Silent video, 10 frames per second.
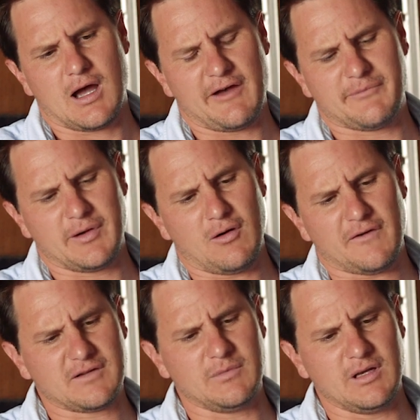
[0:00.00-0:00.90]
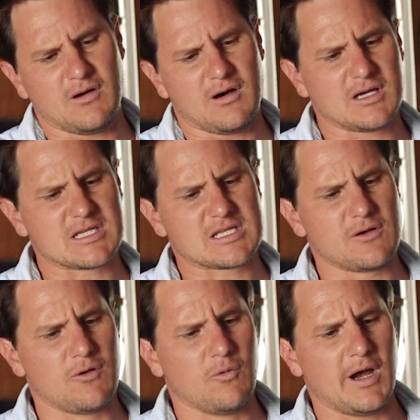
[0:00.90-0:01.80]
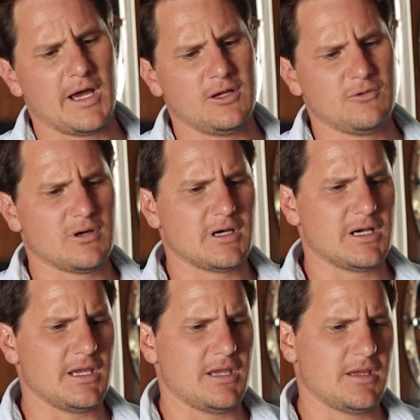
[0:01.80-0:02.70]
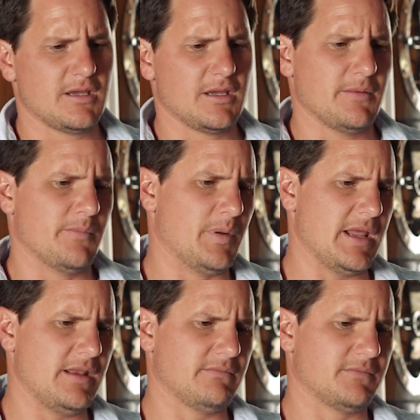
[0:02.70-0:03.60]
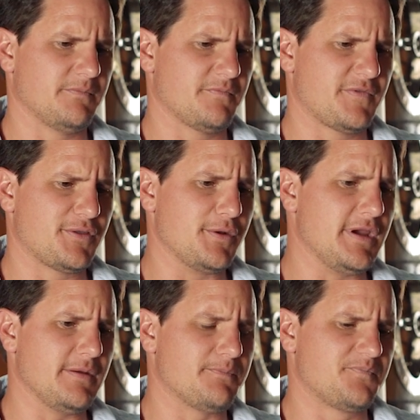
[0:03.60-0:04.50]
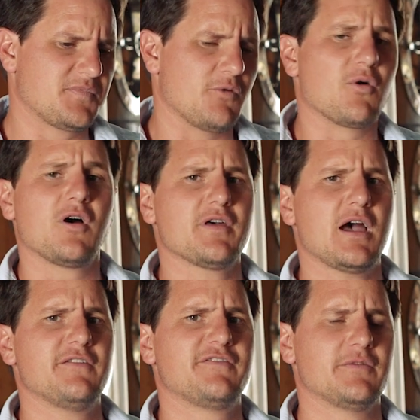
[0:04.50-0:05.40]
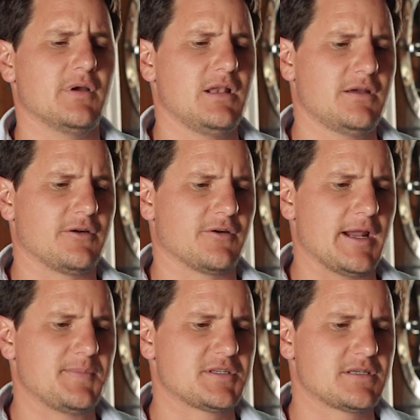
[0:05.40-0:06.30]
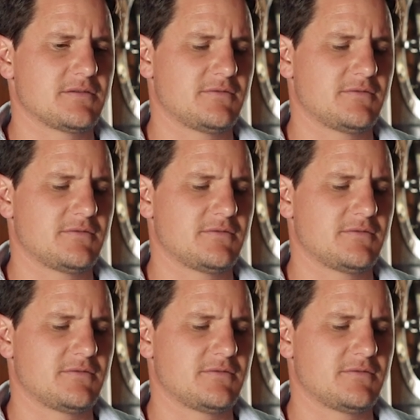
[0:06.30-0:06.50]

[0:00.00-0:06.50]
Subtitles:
I've often been asked, why do I blend three rather unfamiliar grapes